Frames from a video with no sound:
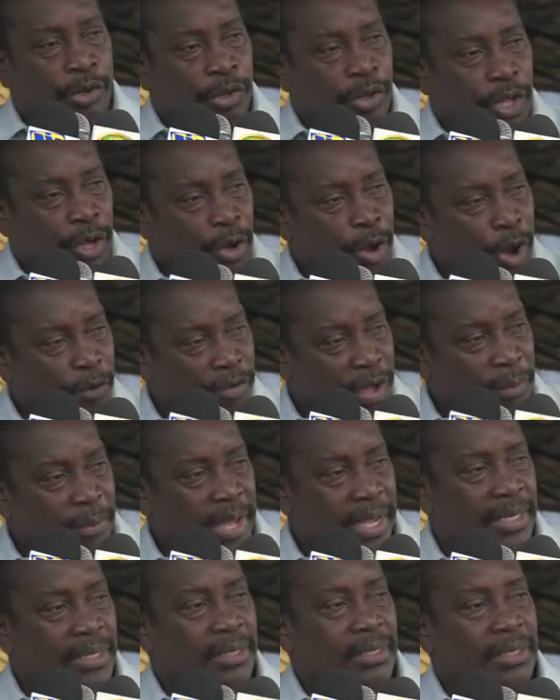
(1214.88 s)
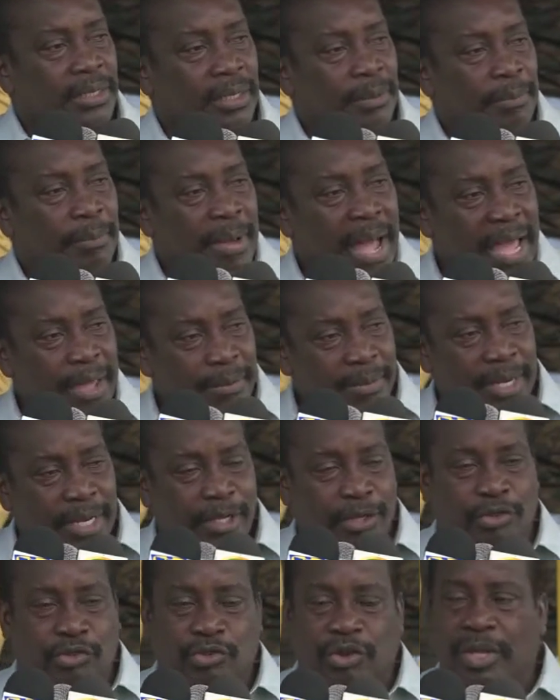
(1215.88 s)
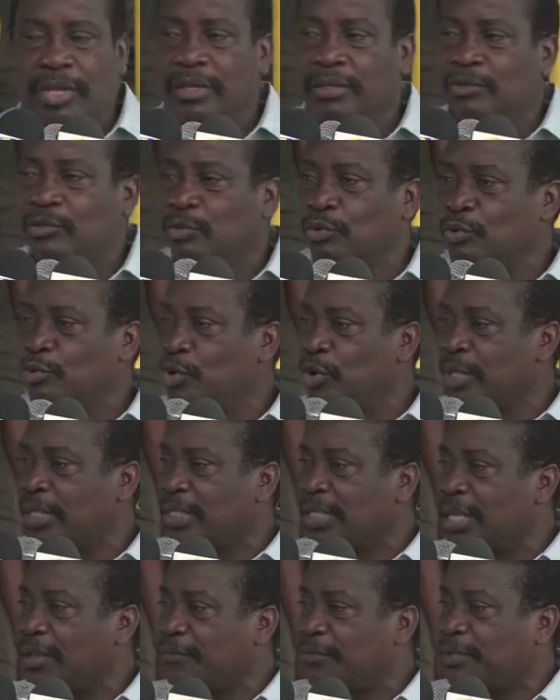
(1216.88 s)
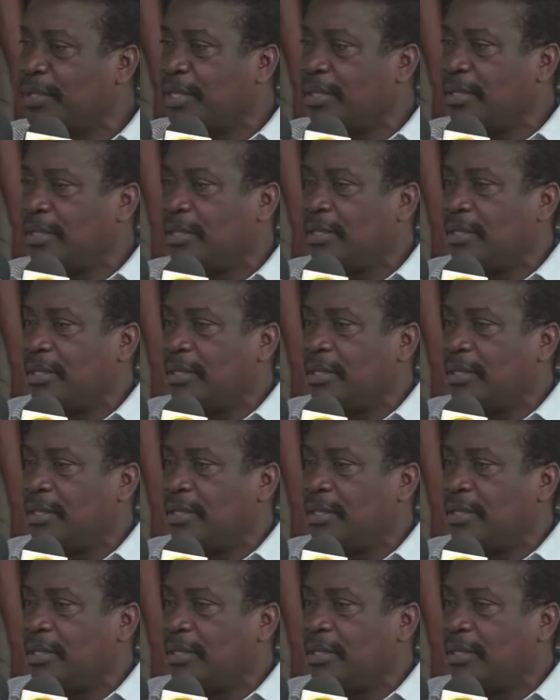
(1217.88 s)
The government, my ministry, through road safety,